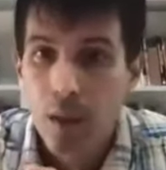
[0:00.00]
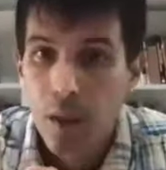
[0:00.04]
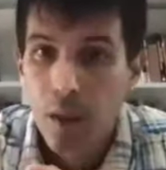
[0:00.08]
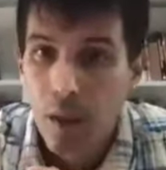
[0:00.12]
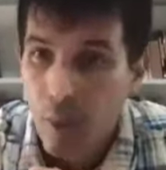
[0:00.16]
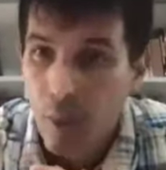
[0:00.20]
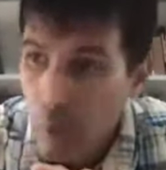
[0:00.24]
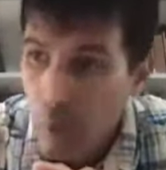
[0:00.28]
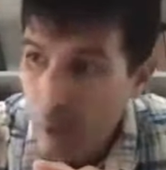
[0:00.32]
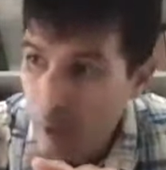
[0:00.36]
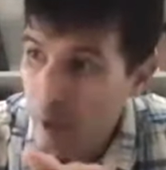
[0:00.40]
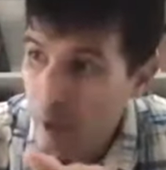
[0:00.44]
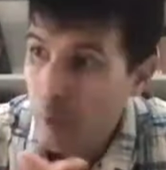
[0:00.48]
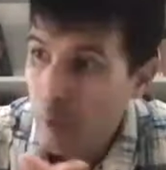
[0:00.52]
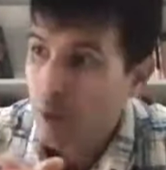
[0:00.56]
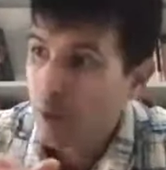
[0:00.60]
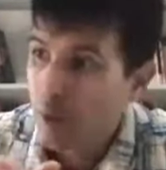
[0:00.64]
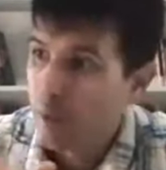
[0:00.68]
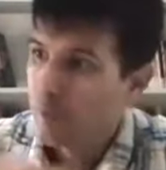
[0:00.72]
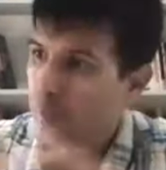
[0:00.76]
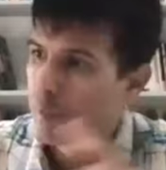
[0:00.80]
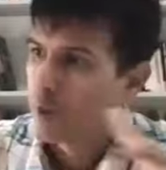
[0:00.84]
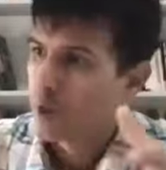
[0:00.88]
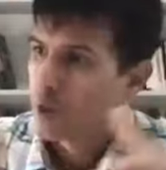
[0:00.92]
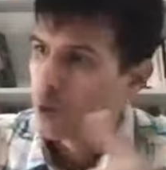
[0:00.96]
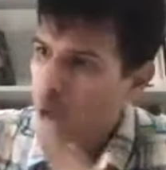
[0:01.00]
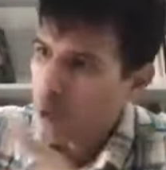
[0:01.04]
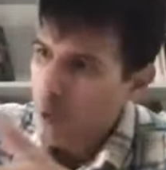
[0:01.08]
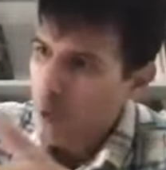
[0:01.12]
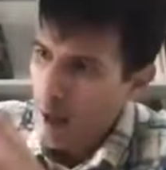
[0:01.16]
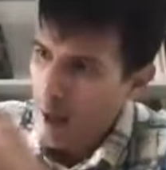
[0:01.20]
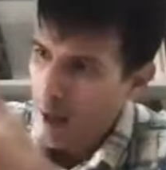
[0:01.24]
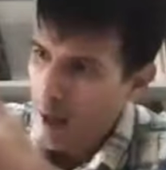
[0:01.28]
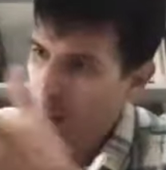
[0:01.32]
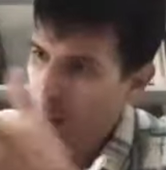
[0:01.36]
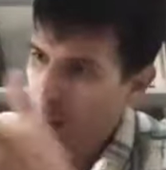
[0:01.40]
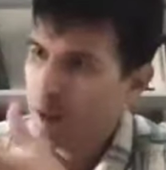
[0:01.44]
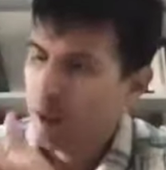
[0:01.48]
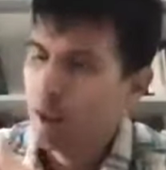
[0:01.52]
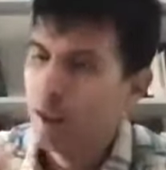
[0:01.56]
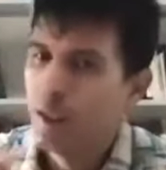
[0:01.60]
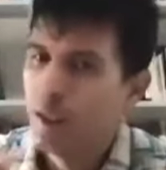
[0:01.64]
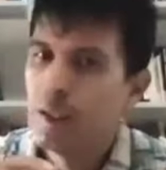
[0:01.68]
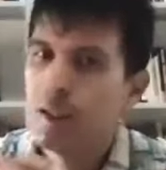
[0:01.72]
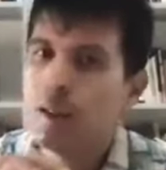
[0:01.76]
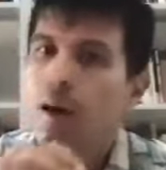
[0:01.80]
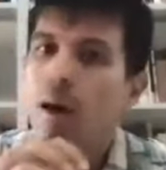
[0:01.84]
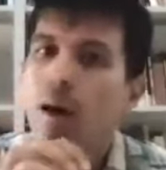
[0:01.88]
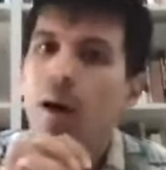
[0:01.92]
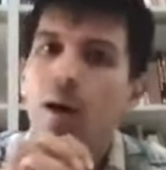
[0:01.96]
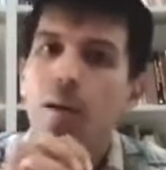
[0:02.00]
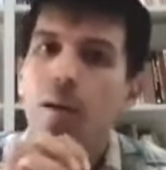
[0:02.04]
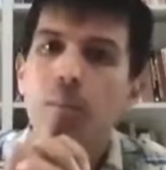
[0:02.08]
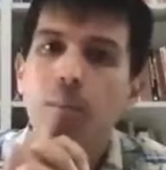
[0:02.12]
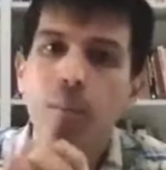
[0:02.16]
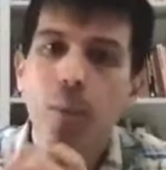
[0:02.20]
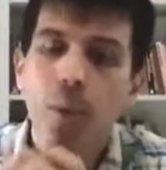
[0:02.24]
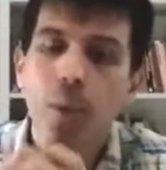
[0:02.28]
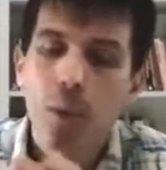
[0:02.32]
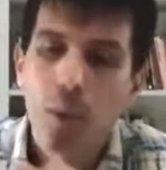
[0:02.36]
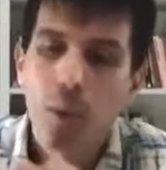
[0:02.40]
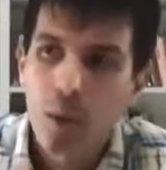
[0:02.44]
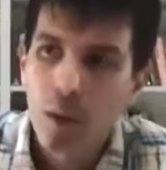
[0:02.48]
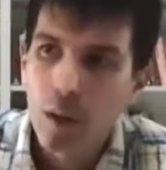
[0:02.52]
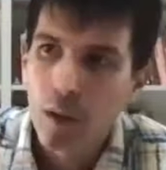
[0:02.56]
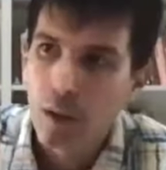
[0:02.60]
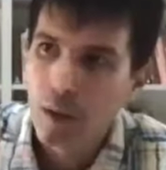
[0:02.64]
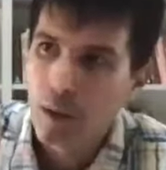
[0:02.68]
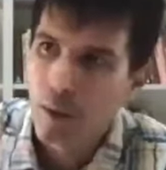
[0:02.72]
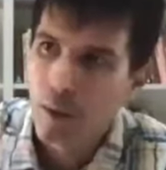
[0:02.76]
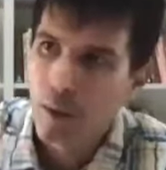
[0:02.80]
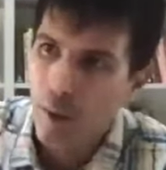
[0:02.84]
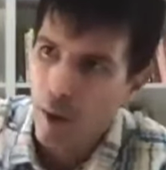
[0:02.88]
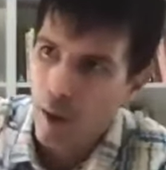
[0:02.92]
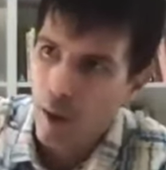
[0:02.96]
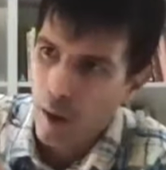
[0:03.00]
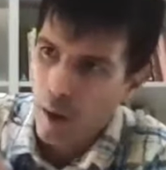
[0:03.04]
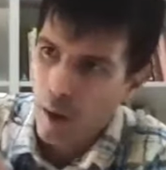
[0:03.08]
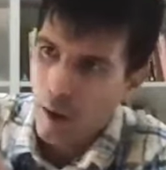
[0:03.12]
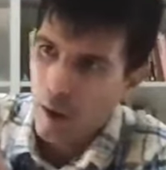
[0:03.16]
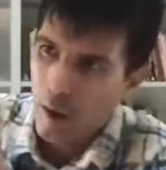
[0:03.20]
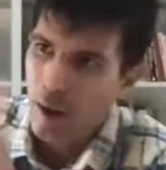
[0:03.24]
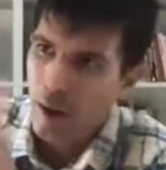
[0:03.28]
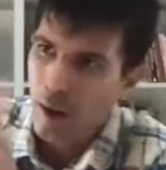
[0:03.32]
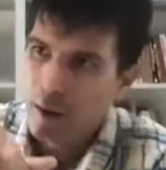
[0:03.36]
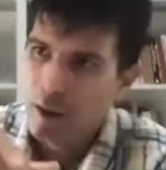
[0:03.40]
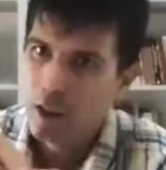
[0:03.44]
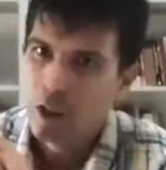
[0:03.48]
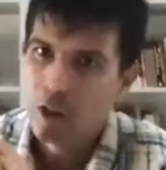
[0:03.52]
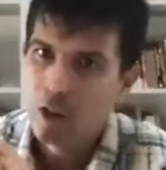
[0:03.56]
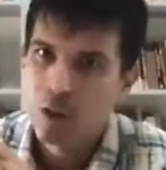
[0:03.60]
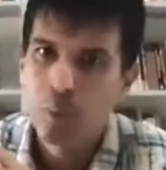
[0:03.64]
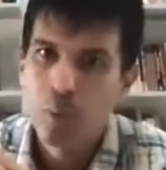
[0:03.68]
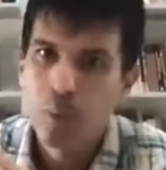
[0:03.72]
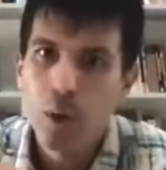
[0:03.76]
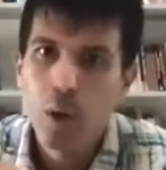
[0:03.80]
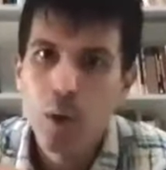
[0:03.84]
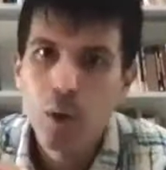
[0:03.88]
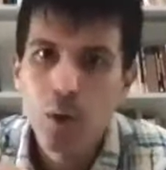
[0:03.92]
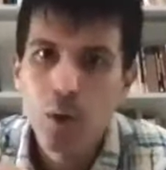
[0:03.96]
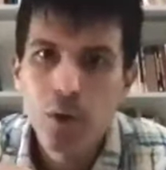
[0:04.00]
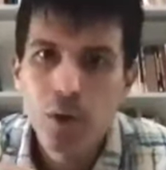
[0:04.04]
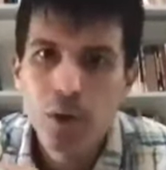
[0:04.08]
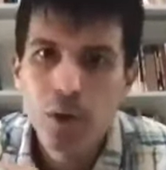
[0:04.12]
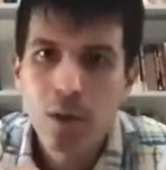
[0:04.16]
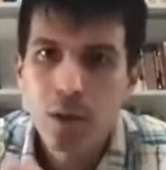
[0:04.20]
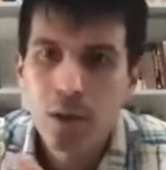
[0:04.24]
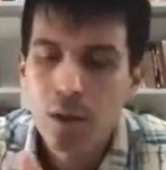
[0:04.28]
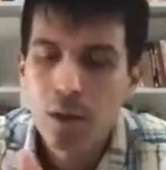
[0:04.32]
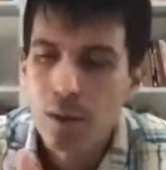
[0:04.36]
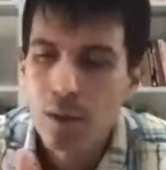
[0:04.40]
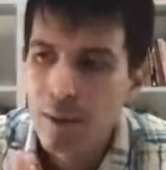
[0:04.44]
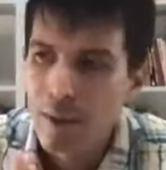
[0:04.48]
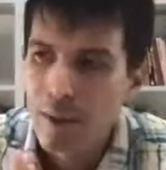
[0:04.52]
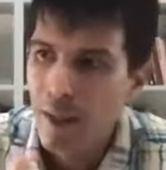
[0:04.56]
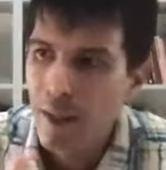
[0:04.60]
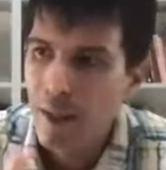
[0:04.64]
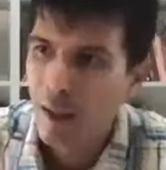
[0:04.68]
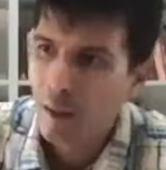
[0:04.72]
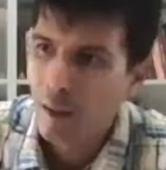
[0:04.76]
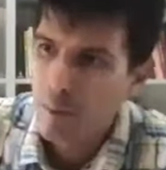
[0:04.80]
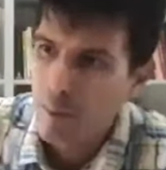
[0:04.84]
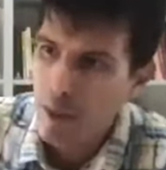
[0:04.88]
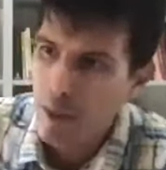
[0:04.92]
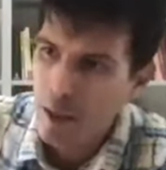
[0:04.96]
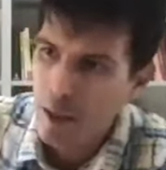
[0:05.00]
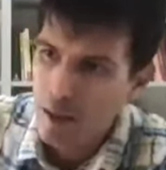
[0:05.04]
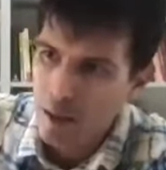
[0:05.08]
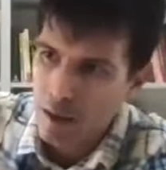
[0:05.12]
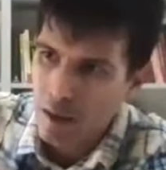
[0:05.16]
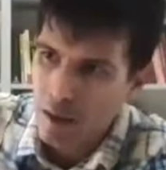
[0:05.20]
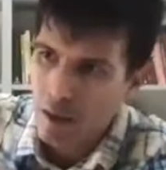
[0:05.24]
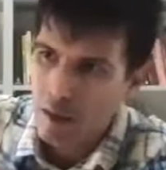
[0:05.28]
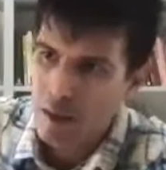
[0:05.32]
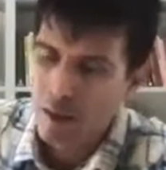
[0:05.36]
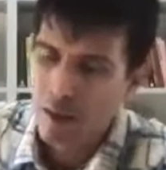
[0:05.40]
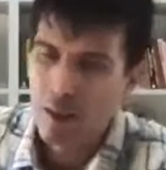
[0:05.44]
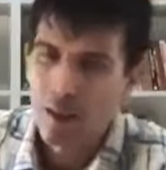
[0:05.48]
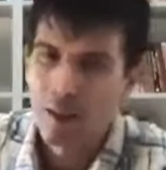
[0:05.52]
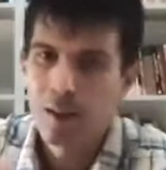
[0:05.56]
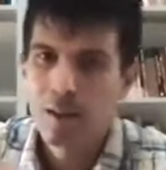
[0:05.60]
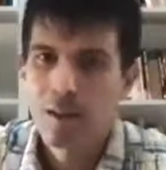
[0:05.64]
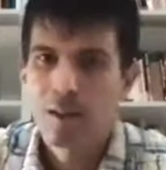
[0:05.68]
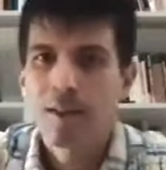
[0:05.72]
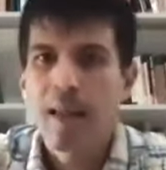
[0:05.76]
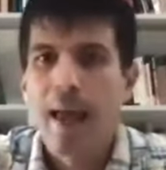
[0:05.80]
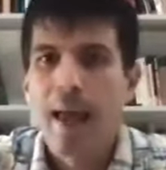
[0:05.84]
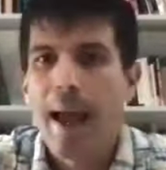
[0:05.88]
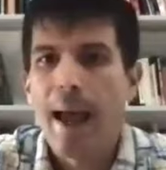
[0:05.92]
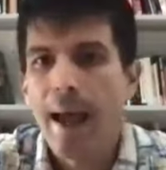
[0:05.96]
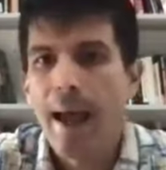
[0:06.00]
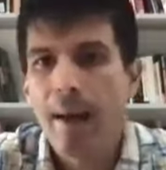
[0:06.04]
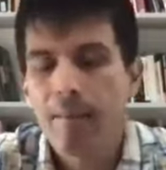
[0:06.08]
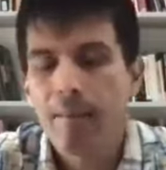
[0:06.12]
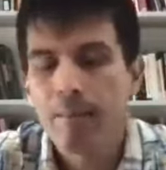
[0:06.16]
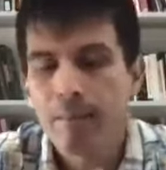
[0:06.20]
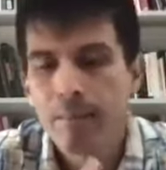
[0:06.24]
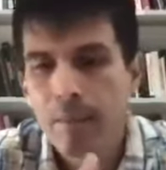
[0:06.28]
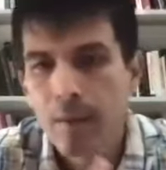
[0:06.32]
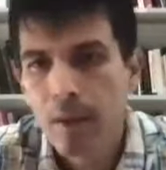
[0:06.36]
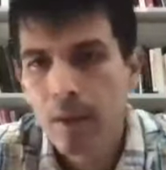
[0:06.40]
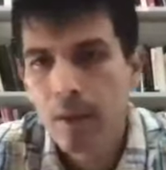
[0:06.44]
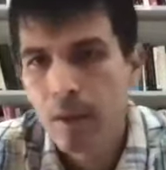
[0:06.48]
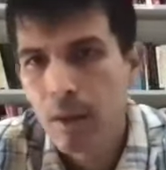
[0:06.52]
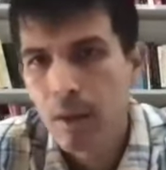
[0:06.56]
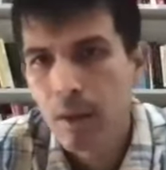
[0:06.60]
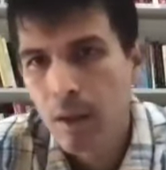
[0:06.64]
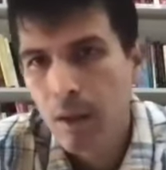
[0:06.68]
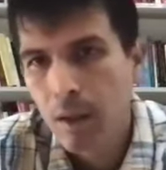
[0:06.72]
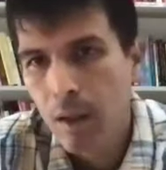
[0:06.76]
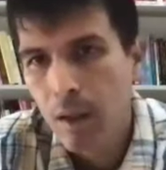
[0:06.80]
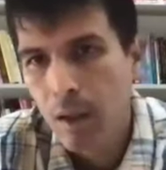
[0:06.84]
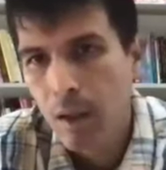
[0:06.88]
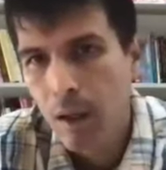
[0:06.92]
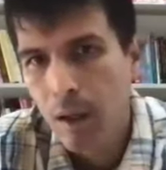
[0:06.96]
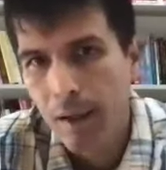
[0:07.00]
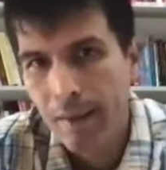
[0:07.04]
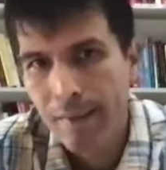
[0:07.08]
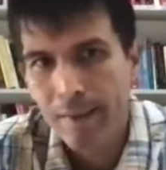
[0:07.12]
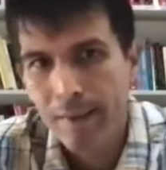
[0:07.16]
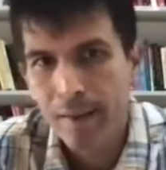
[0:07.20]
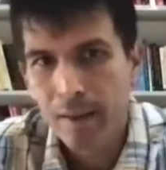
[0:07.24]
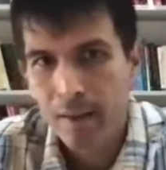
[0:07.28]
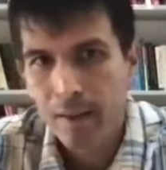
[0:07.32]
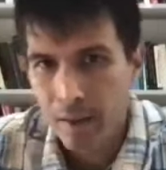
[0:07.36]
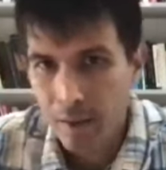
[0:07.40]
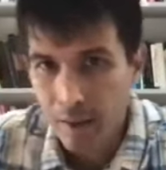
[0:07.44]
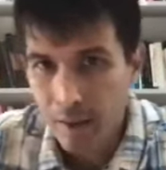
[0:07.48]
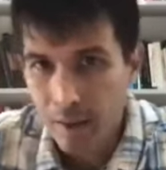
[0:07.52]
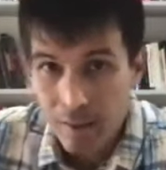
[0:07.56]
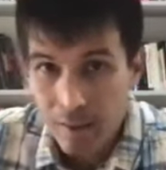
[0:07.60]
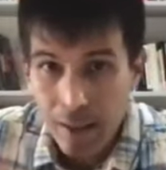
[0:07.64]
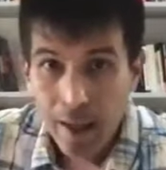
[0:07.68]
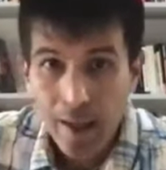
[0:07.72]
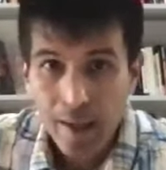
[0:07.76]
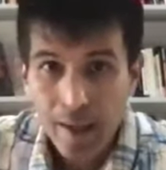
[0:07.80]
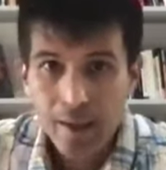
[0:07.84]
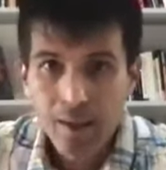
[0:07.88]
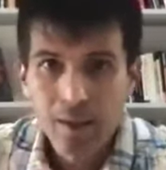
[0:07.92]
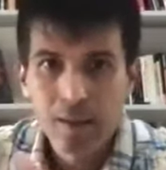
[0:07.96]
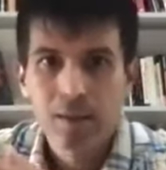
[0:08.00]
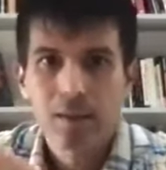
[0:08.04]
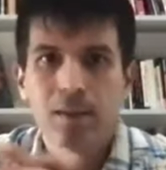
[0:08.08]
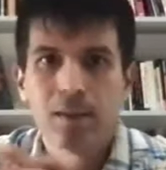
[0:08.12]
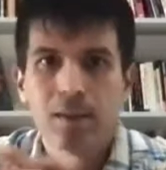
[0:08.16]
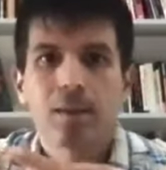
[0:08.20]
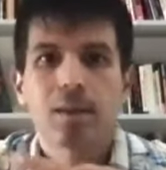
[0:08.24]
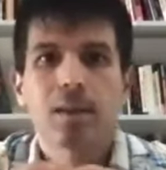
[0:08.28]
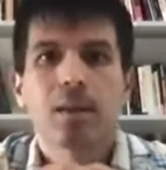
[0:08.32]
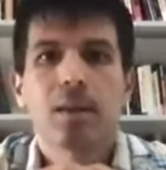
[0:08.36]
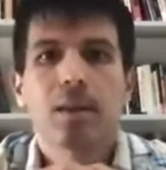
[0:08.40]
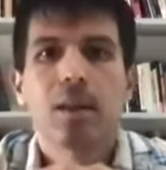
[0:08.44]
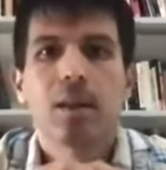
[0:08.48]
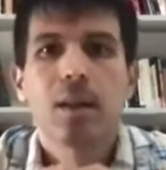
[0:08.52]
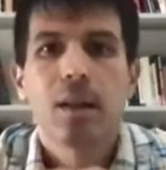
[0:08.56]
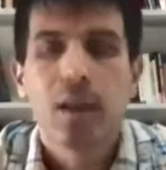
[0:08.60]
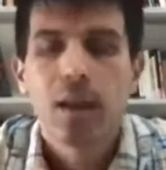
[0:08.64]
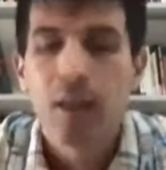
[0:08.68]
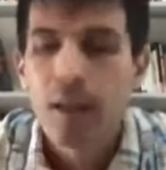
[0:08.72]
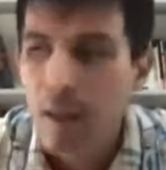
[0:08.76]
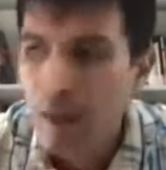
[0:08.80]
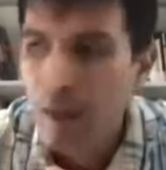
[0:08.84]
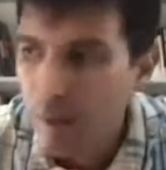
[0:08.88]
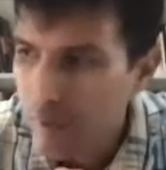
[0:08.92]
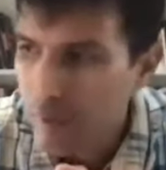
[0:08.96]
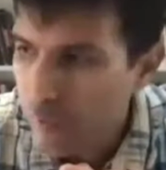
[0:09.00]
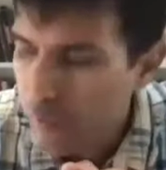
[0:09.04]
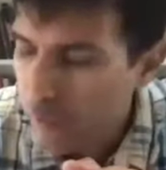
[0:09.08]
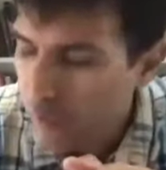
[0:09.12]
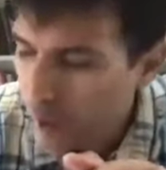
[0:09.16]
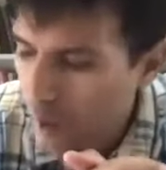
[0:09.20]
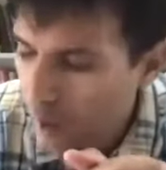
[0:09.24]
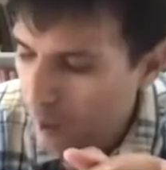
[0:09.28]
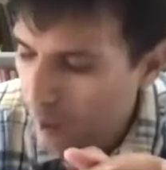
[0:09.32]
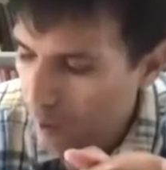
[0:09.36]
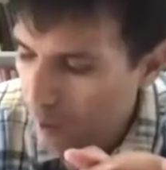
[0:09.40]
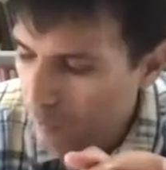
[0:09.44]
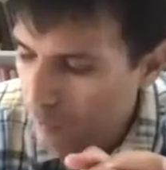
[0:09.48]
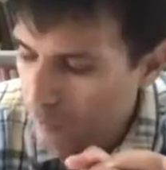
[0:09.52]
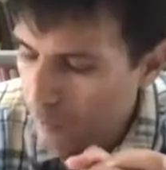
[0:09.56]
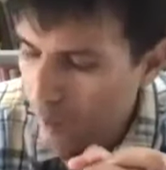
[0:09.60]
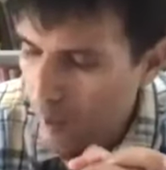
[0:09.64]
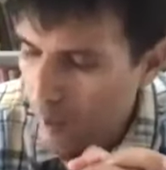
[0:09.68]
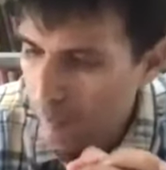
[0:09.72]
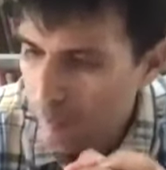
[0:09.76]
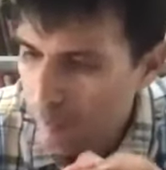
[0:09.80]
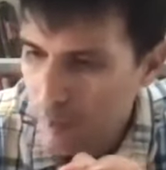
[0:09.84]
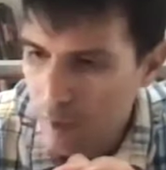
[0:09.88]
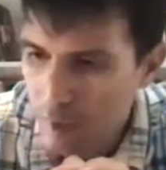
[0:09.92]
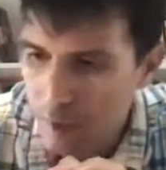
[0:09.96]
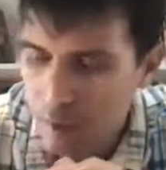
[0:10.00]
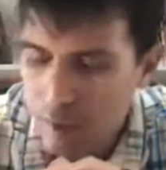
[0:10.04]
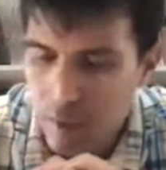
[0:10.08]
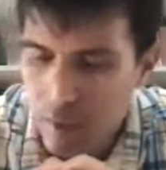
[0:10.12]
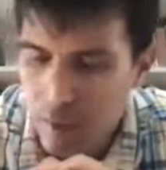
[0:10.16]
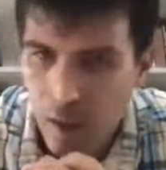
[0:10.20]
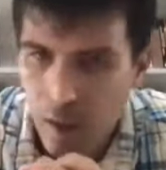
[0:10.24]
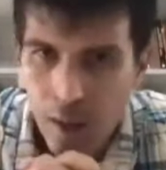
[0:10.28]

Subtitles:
where they were crowded on board, exposed to the elements as they sat on the decks of these